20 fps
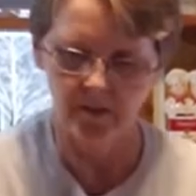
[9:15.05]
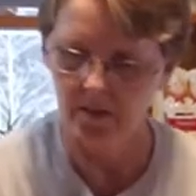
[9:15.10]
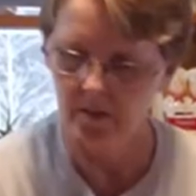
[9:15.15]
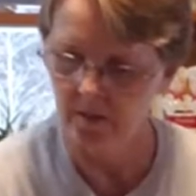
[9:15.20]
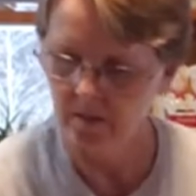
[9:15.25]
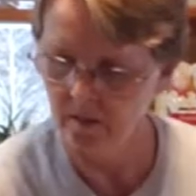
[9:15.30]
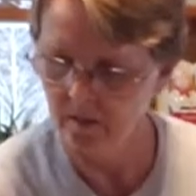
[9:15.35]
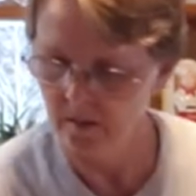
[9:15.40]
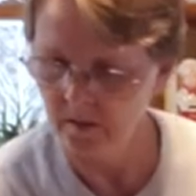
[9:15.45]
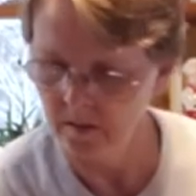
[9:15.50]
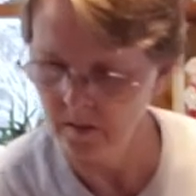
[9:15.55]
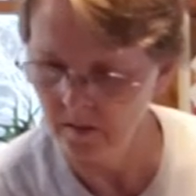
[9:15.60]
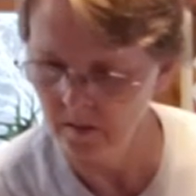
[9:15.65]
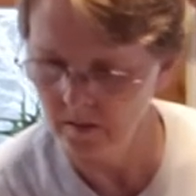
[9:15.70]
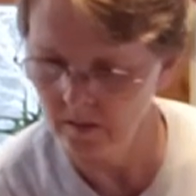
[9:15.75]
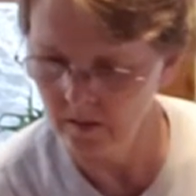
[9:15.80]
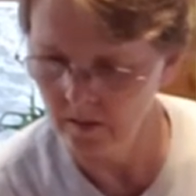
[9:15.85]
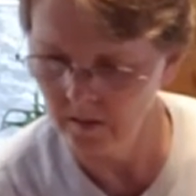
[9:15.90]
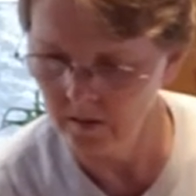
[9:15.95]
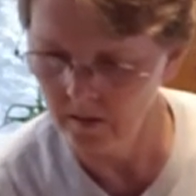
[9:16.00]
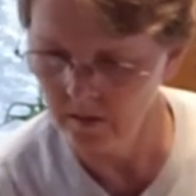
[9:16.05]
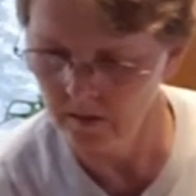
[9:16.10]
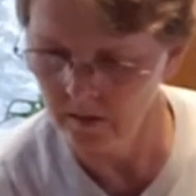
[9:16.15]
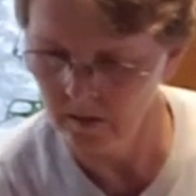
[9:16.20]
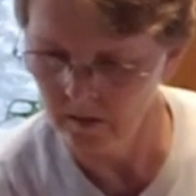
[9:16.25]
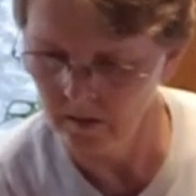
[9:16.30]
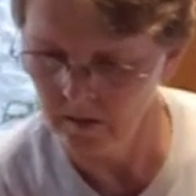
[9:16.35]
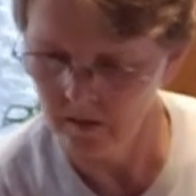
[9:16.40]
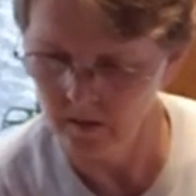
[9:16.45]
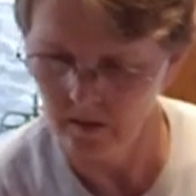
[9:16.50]

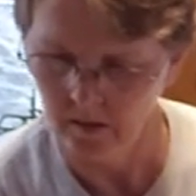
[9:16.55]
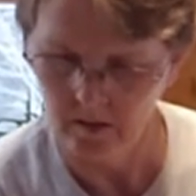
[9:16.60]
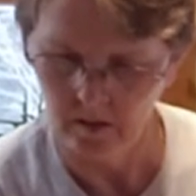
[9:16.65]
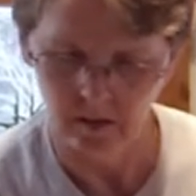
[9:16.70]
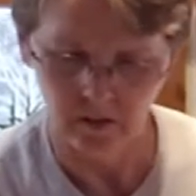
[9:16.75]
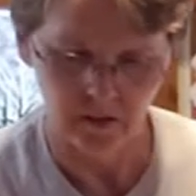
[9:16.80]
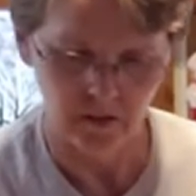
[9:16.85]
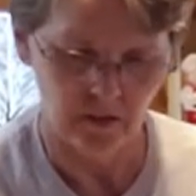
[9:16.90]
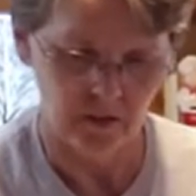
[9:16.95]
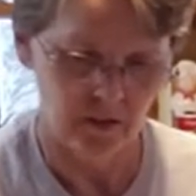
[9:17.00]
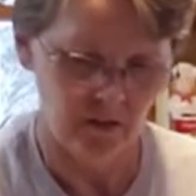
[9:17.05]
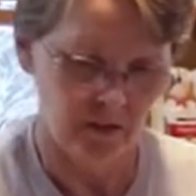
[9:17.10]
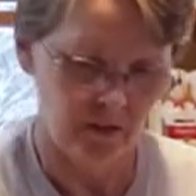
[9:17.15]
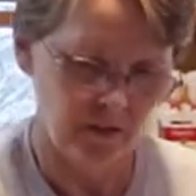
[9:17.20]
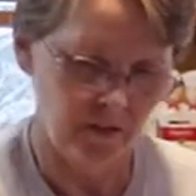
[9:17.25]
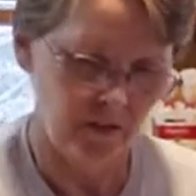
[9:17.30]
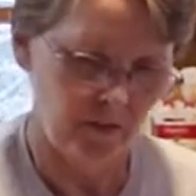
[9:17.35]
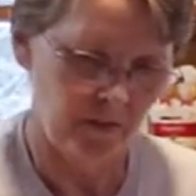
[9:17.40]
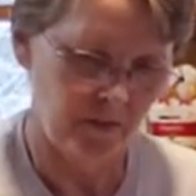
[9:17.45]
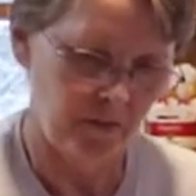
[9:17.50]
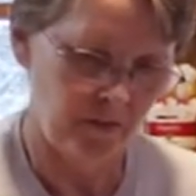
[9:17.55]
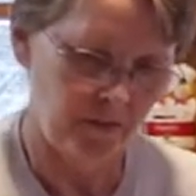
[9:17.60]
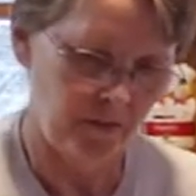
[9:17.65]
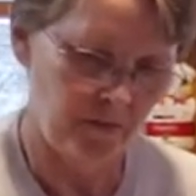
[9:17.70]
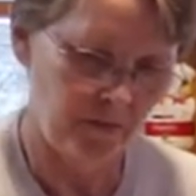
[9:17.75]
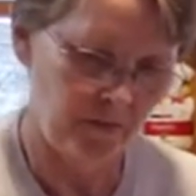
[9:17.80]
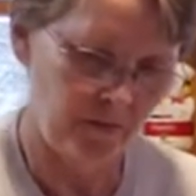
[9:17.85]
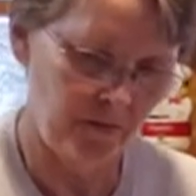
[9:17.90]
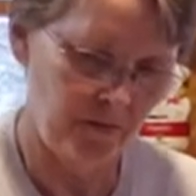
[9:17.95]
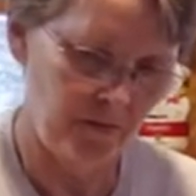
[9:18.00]

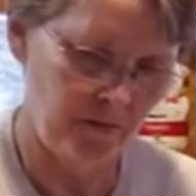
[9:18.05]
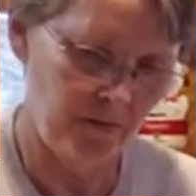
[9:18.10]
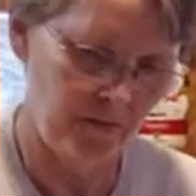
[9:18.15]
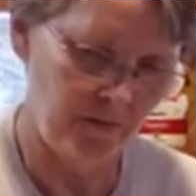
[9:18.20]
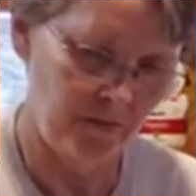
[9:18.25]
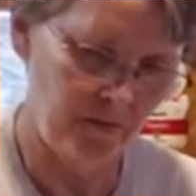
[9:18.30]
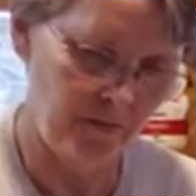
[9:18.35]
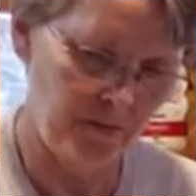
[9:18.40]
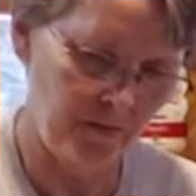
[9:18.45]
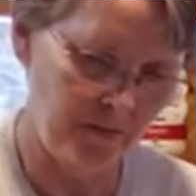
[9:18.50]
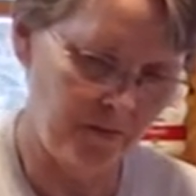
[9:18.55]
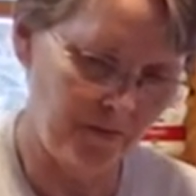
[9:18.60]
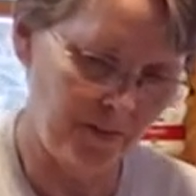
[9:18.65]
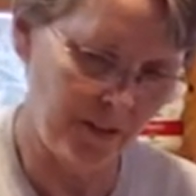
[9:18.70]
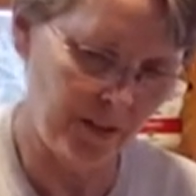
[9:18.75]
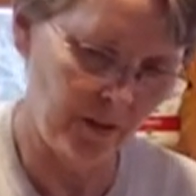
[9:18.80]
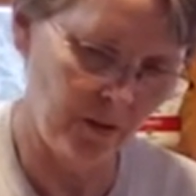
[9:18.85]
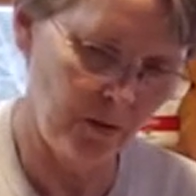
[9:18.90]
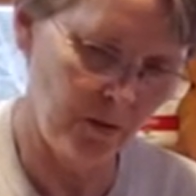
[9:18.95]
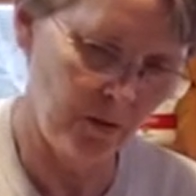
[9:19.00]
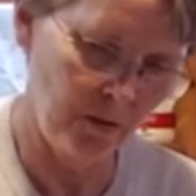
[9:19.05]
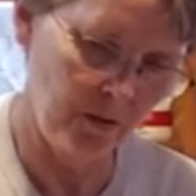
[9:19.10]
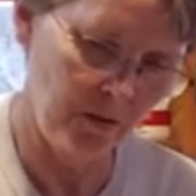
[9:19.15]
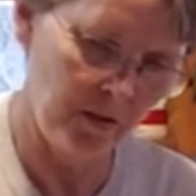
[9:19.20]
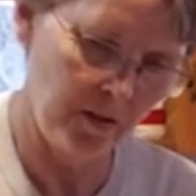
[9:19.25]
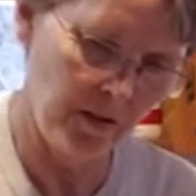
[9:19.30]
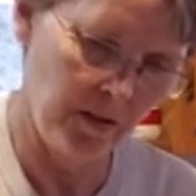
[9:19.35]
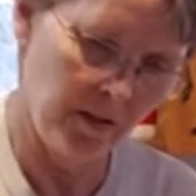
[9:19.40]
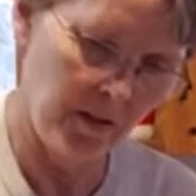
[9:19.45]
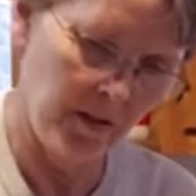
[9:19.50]

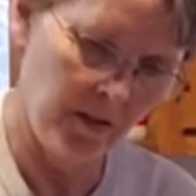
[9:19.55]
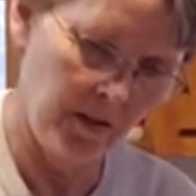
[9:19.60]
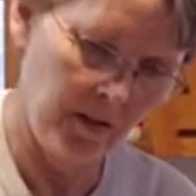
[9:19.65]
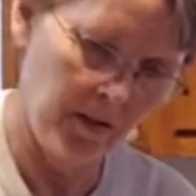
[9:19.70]
(no one is talking)